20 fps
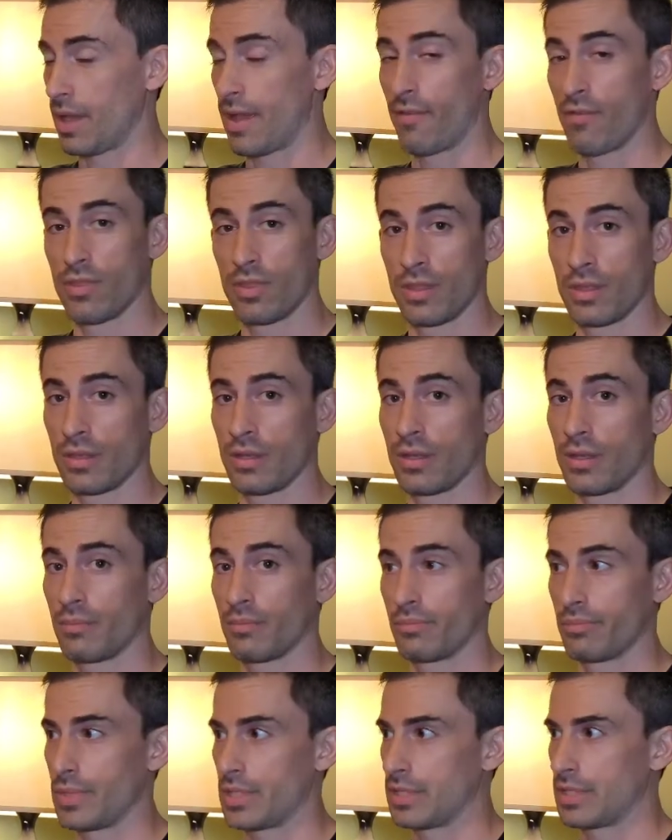Everything
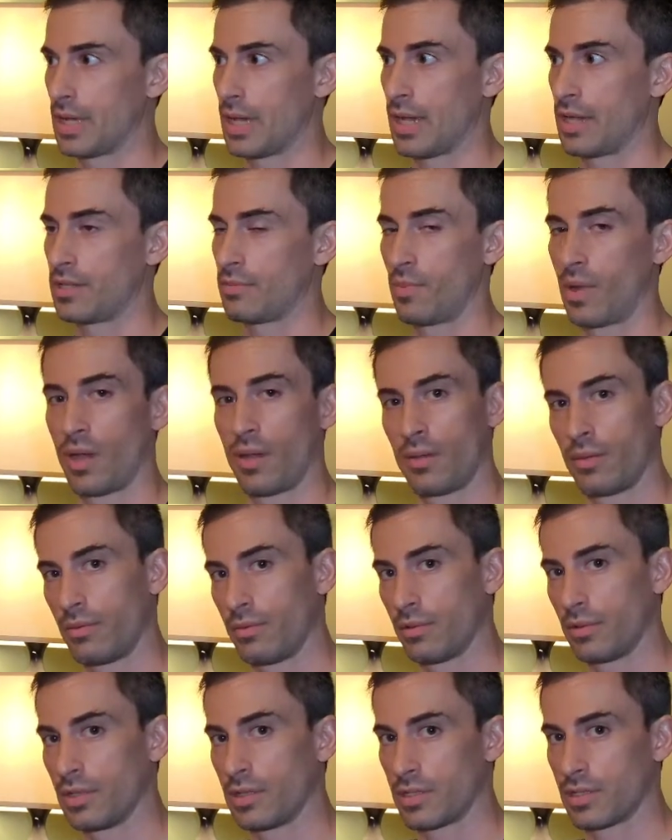besides my
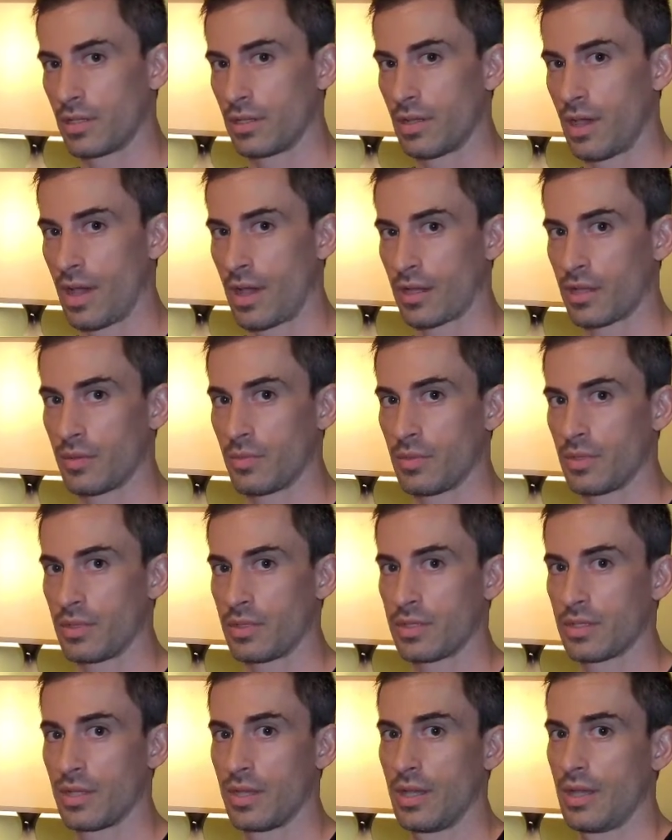list of documents